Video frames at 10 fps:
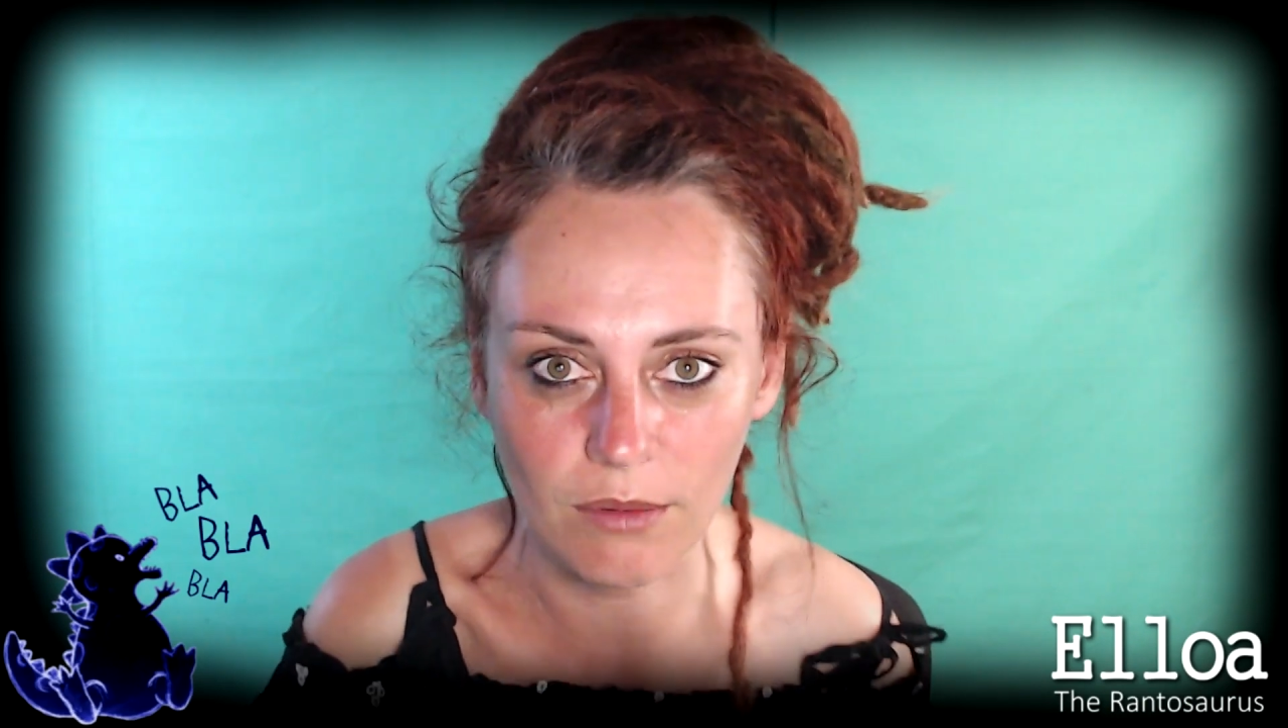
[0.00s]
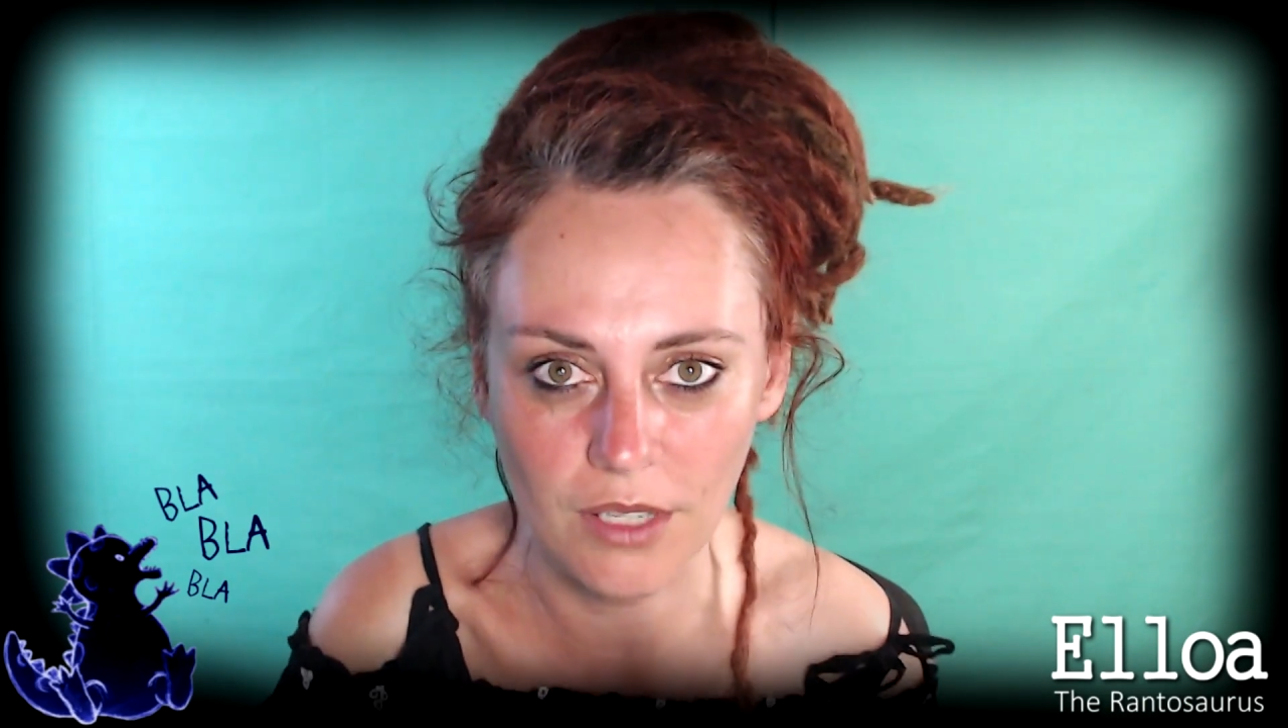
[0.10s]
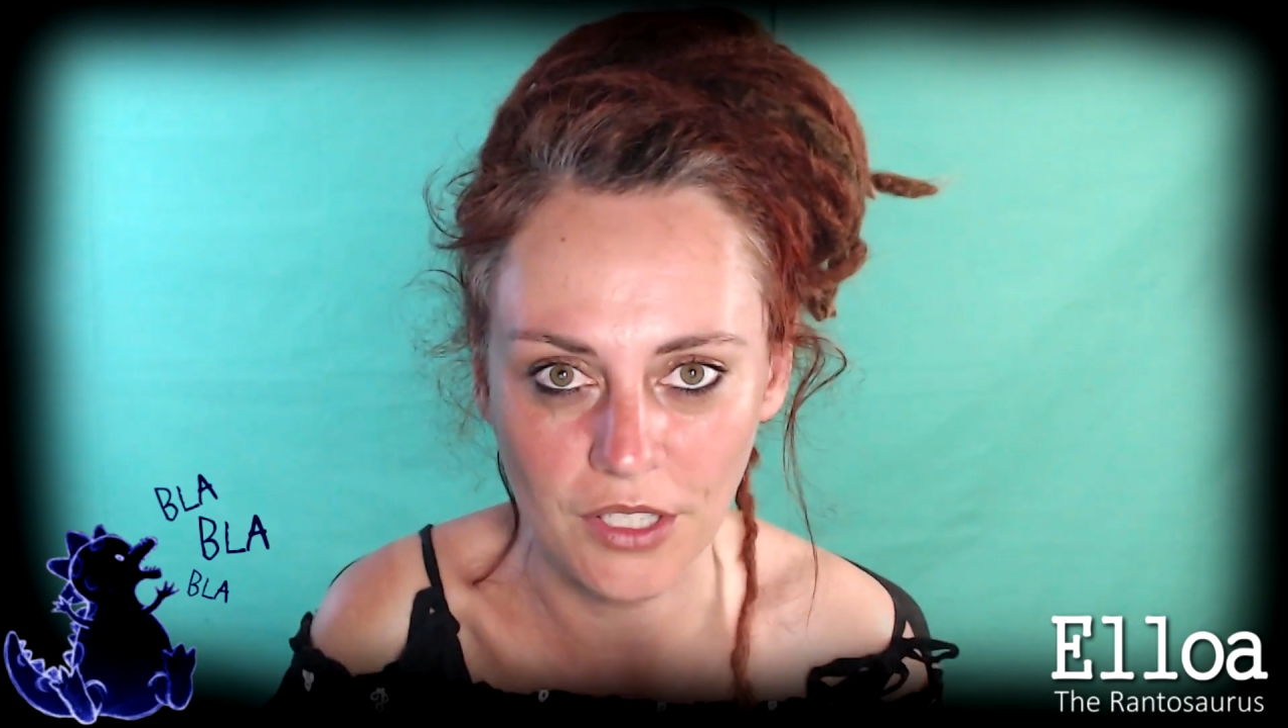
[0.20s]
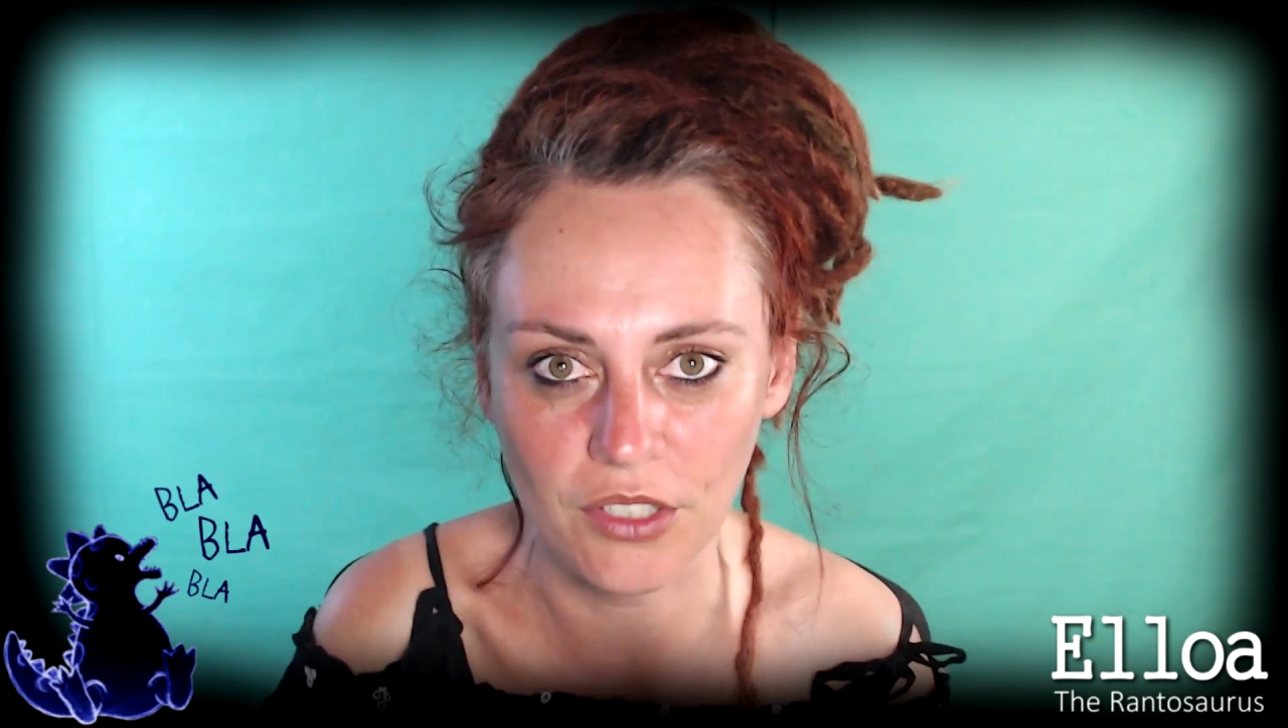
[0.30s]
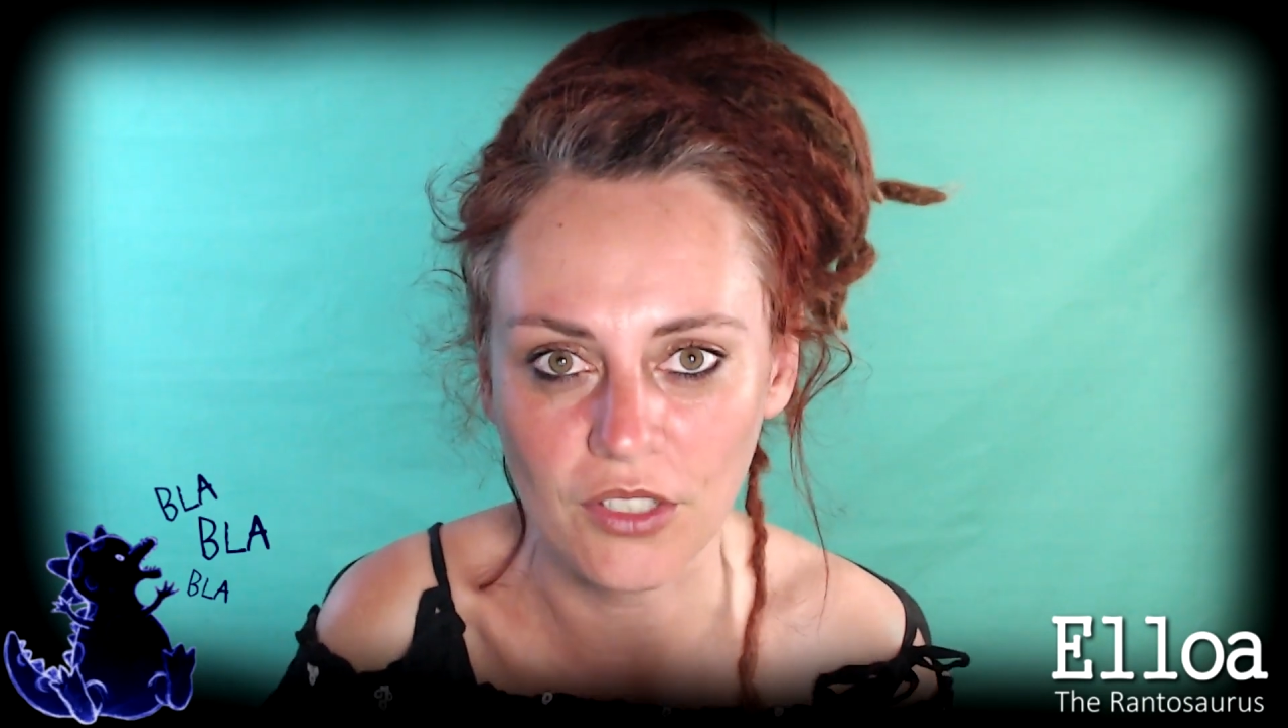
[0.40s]

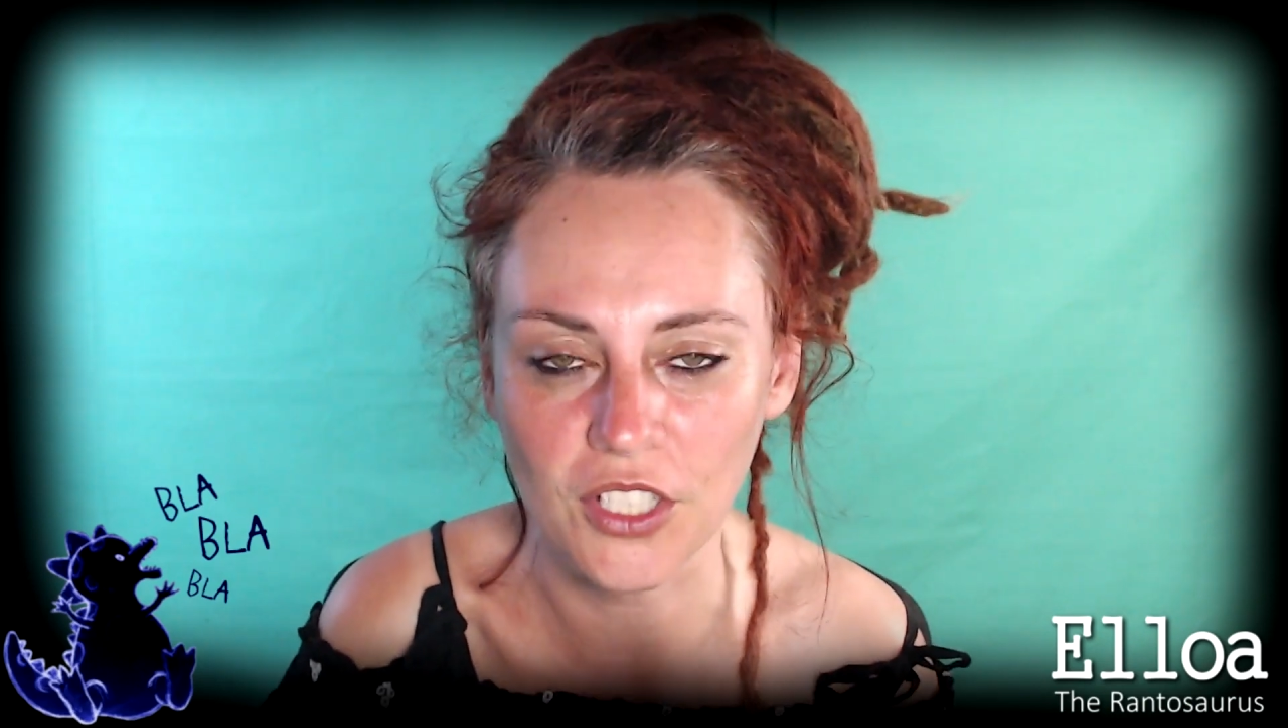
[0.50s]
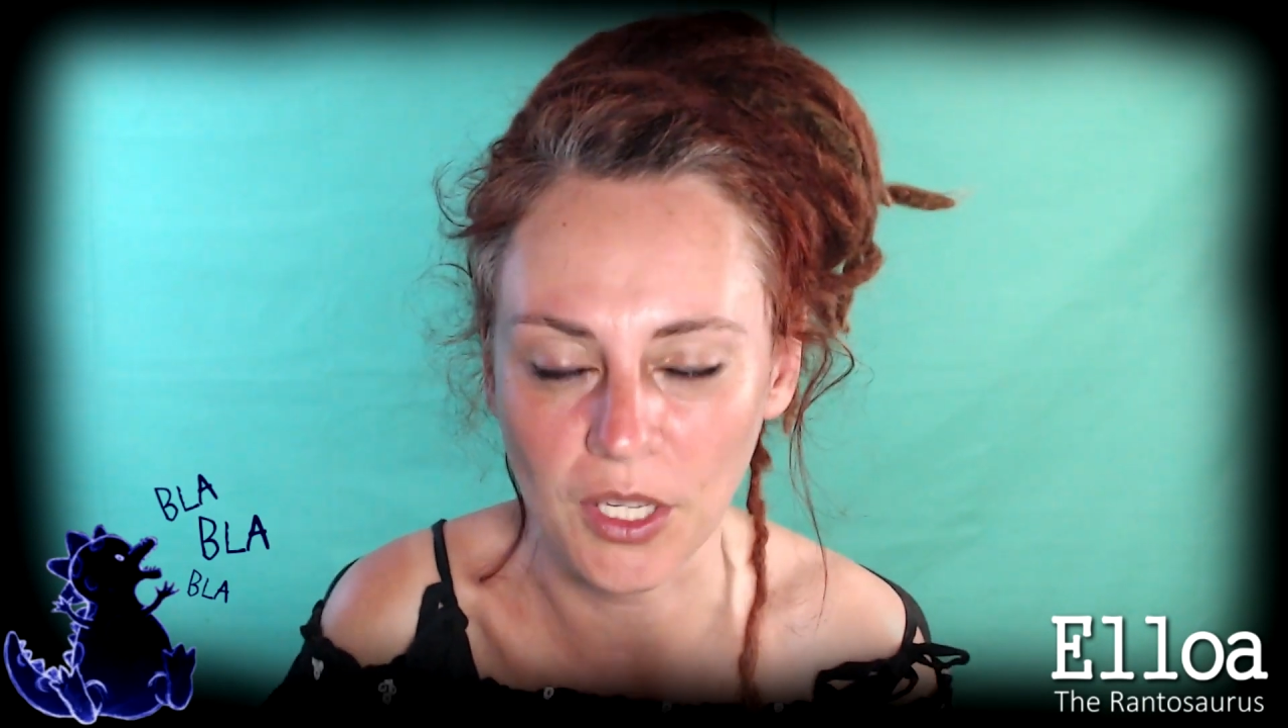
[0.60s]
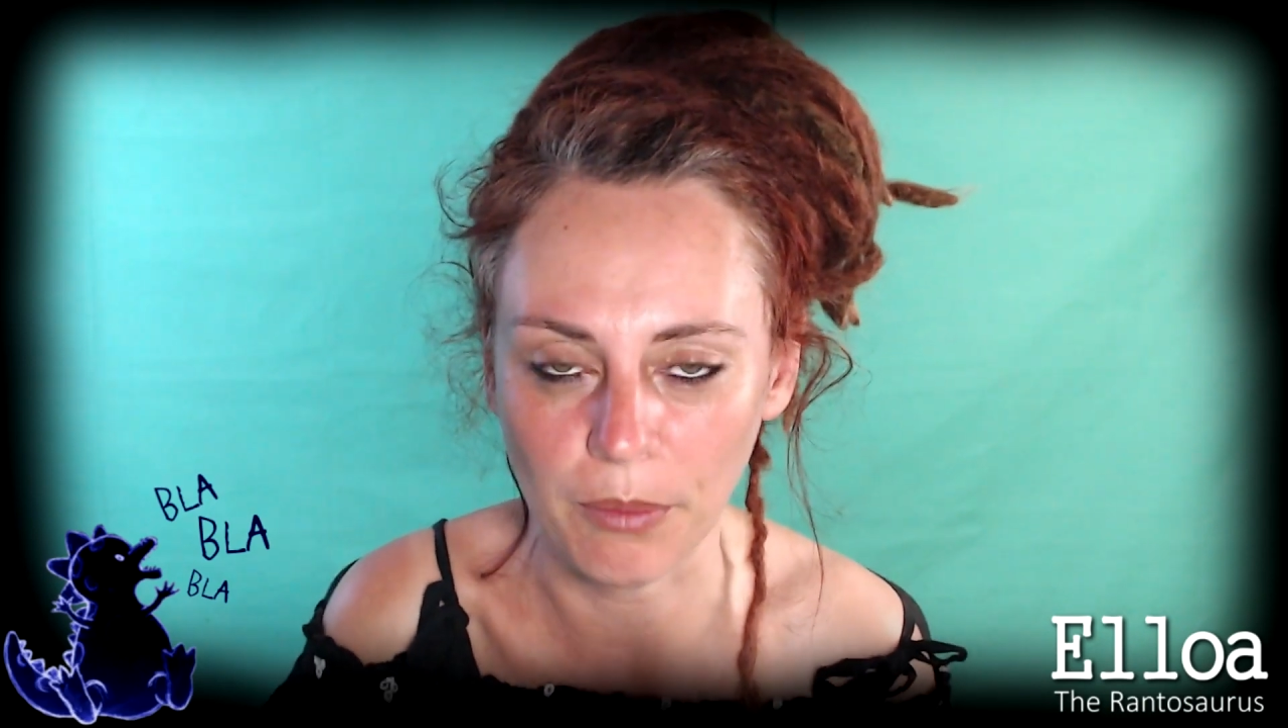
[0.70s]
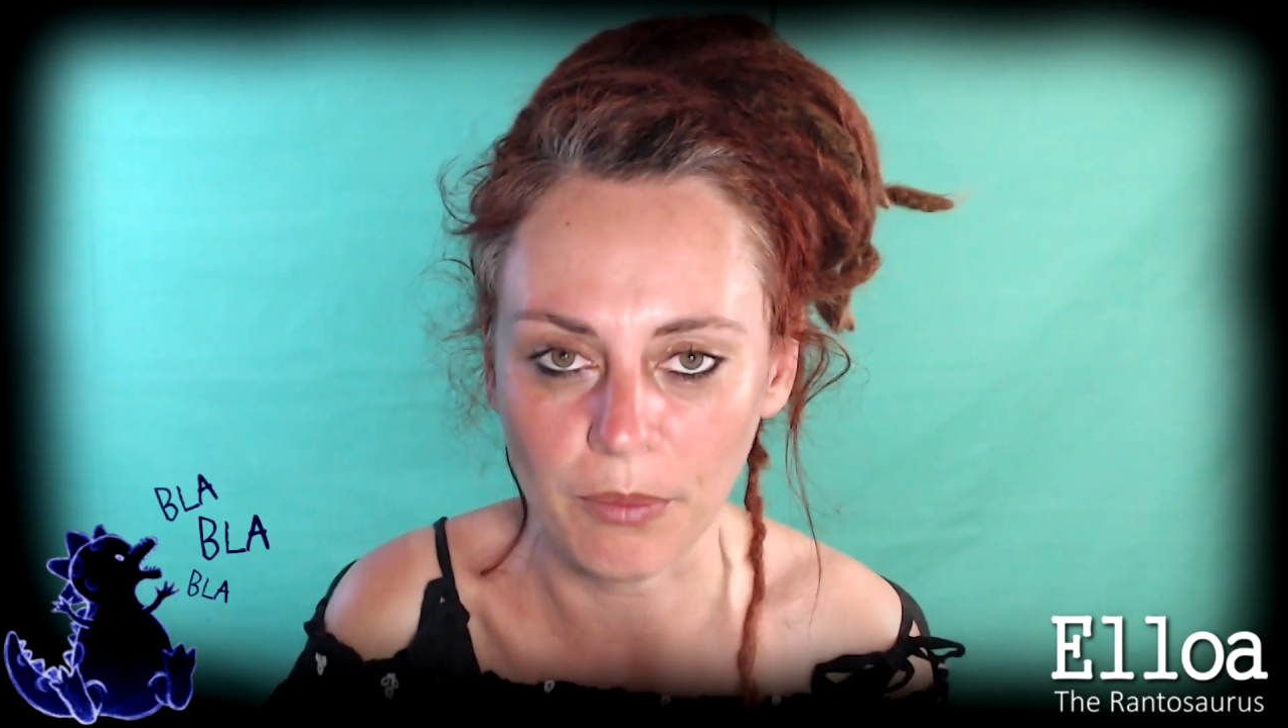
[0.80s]
relationship.